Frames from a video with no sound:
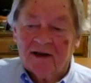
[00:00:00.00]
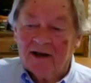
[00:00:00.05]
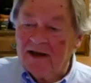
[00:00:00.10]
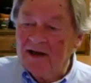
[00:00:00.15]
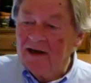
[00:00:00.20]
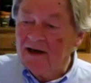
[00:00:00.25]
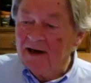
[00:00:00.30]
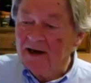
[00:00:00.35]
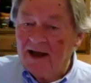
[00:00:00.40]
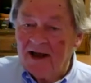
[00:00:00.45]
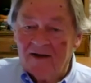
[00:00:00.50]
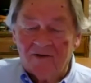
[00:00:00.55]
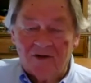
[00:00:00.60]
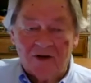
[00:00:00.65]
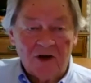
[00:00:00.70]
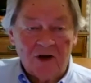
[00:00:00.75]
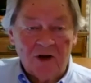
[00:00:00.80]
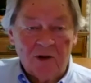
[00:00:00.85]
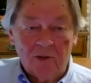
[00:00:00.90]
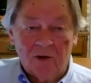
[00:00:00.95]
He didn't have a
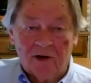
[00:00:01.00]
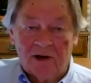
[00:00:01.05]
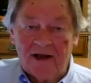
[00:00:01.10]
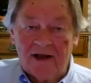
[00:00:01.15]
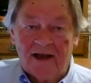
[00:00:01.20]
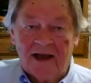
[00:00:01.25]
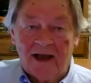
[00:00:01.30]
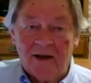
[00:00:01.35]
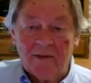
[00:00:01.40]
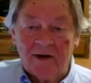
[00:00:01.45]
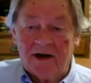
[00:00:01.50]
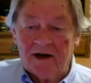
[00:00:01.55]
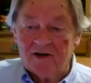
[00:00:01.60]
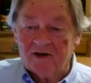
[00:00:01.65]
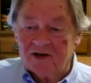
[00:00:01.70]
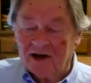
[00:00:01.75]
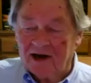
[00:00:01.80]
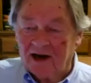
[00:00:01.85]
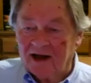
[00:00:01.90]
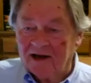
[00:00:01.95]
humor. He came in and
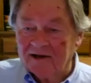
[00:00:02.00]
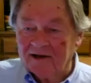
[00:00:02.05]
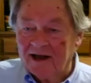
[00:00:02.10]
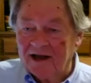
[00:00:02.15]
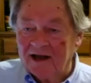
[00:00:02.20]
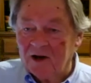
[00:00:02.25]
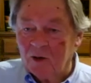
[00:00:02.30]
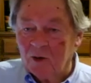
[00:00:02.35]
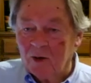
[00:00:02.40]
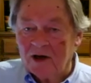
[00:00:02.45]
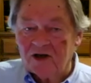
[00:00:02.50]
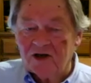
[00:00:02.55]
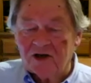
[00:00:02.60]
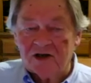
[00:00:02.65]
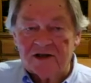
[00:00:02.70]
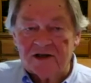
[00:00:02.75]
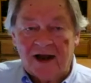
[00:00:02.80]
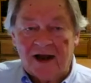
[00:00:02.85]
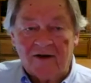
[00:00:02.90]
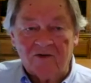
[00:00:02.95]
said, I'll take
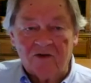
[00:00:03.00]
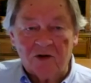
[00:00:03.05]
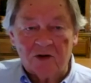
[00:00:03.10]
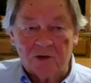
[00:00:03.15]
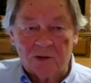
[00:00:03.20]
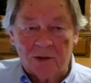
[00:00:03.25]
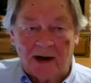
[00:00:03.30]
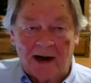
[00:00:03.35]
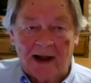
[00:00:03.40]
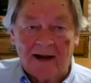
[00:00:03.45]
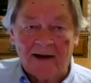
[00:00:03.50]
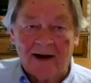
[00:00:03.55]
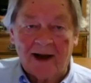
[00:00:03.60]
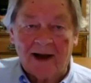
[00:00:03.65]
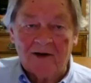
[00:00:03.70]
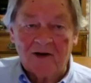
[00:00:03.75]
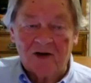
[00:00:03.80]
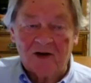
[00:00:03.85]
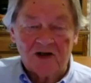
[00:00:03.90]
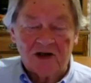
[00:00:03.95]
questions afterwards, but I'd
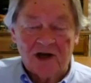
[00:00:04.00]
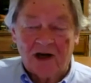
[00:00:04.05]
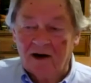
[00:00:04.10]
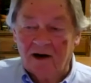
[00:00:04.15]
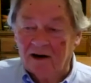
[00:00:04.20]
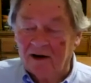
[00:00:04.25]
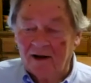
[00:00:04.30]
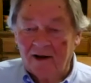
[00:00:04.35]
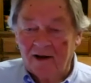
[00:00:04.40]
like to share.